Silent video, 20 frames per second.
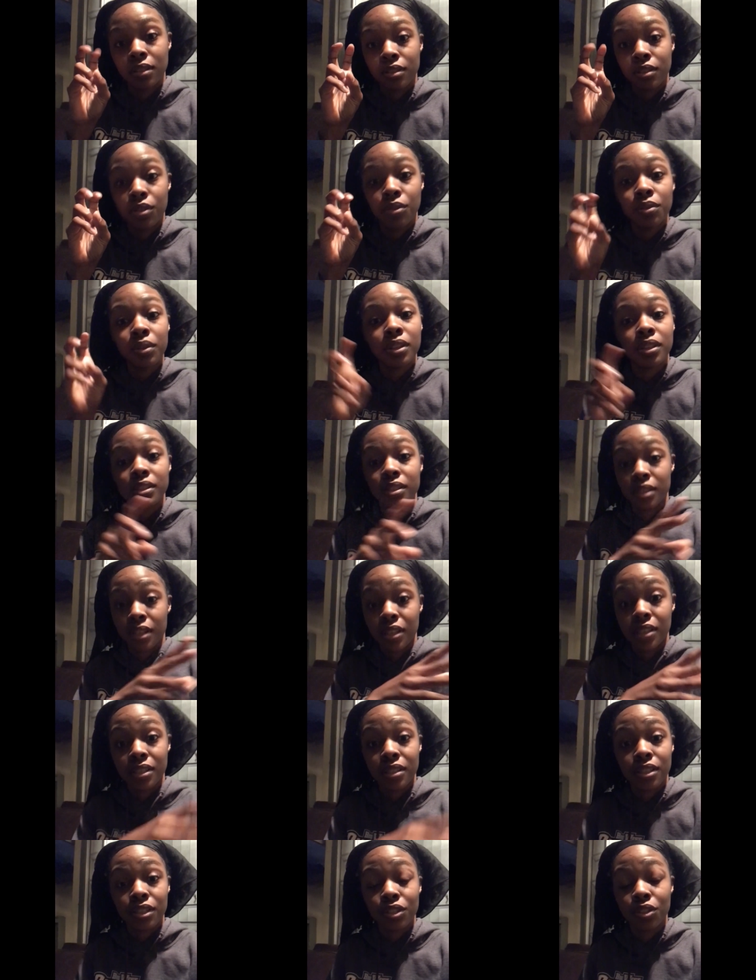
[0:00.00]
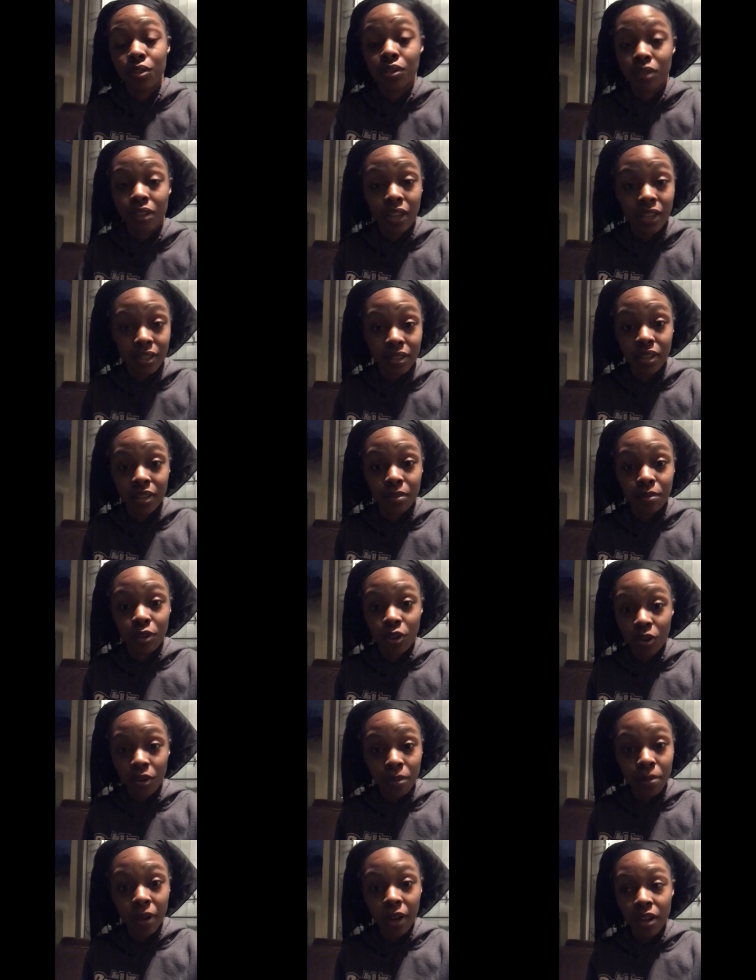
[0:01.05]
do these things that you're letting them
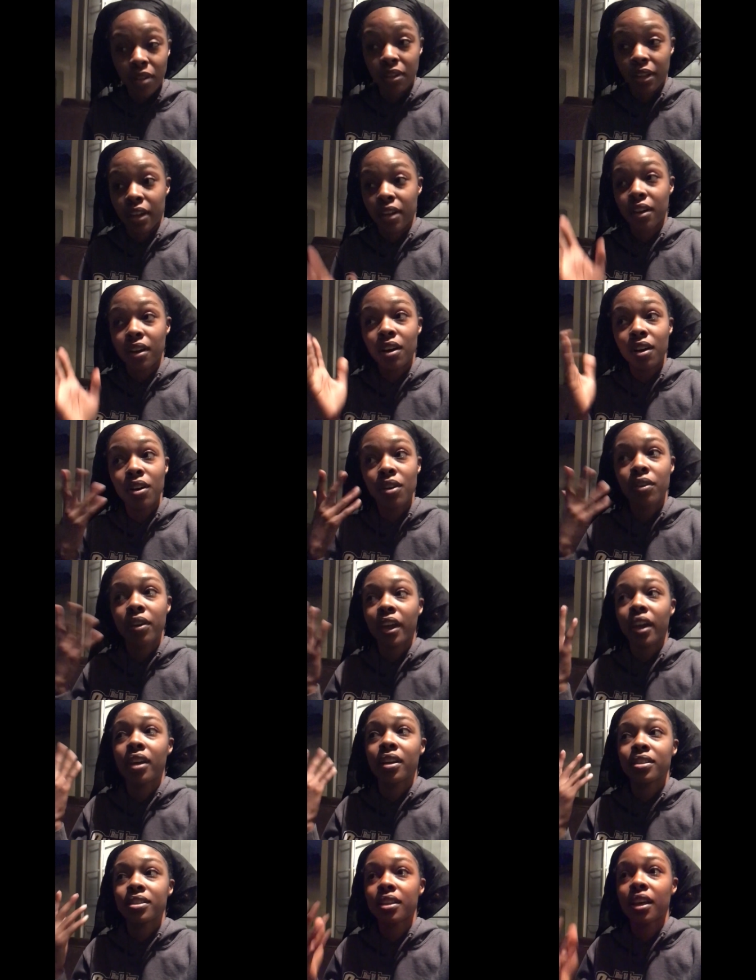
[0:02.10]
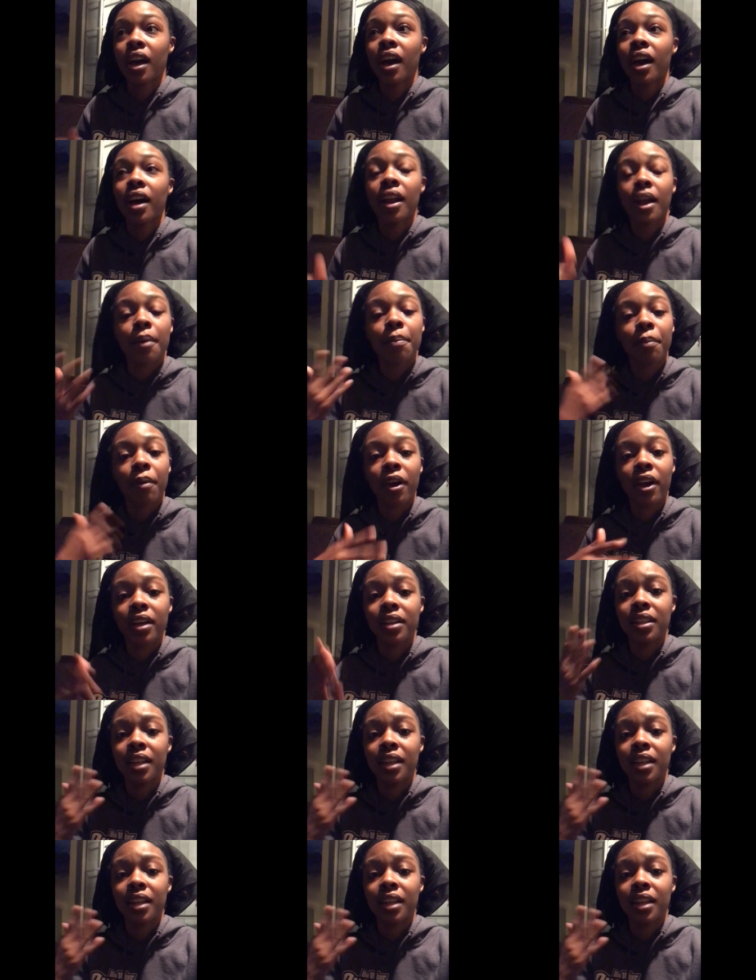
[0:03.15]
know about like oh okay it's god i pray.